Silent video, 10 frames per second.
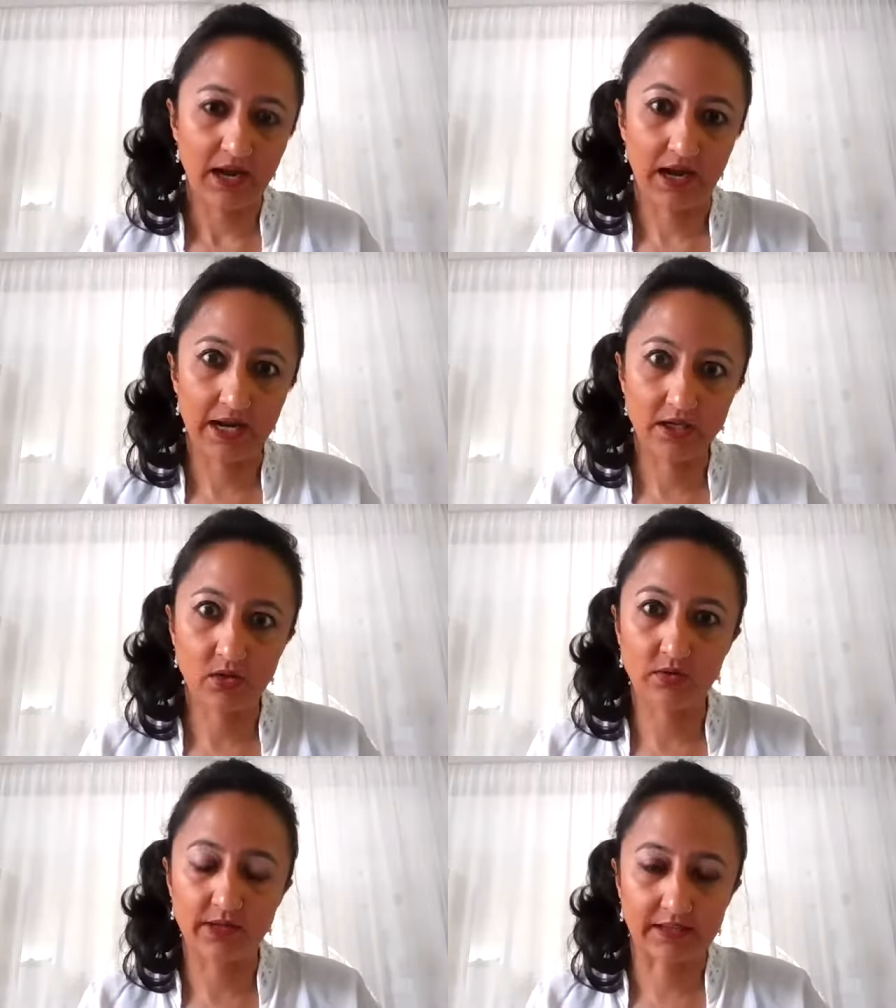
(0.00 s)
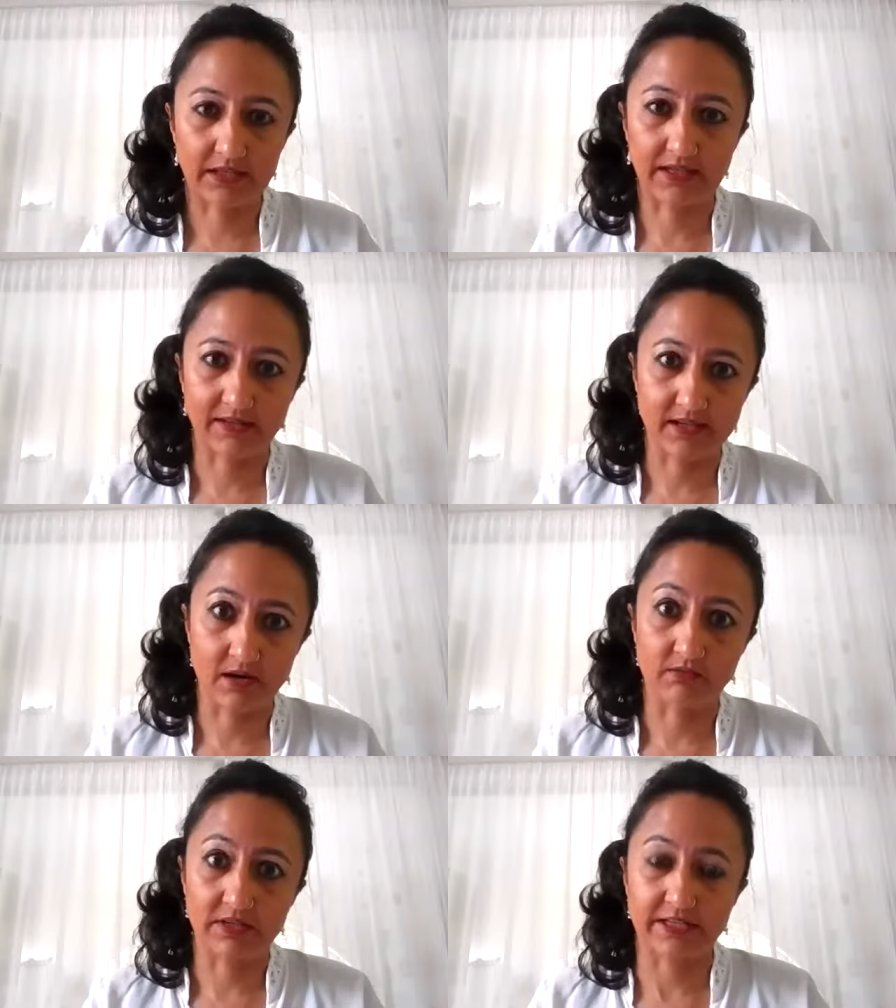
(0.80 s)
I know that things
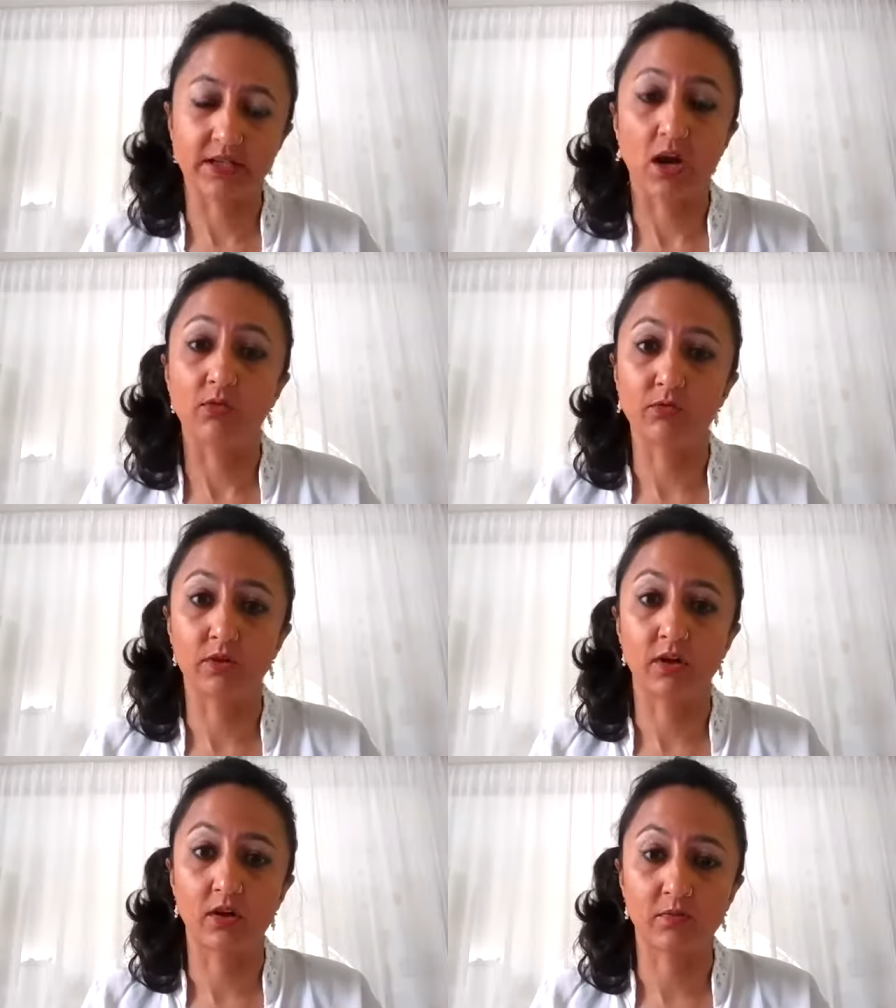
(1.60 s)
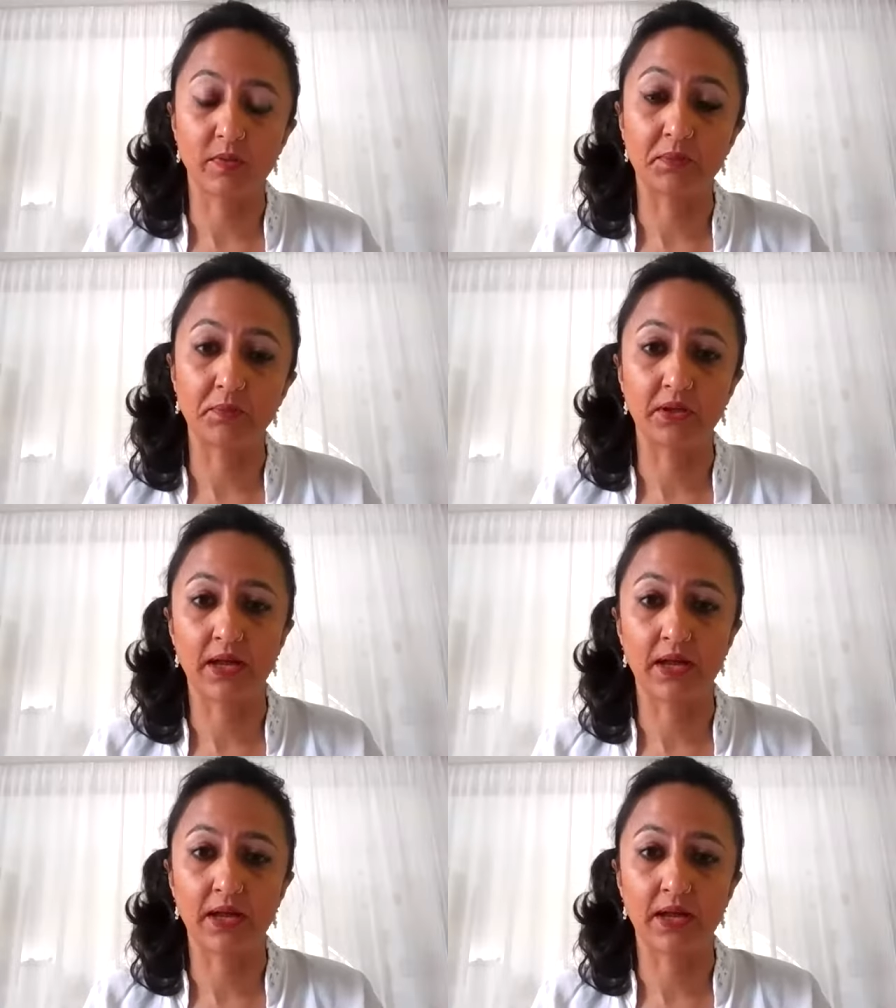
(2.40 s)
are really tough for a lot of people.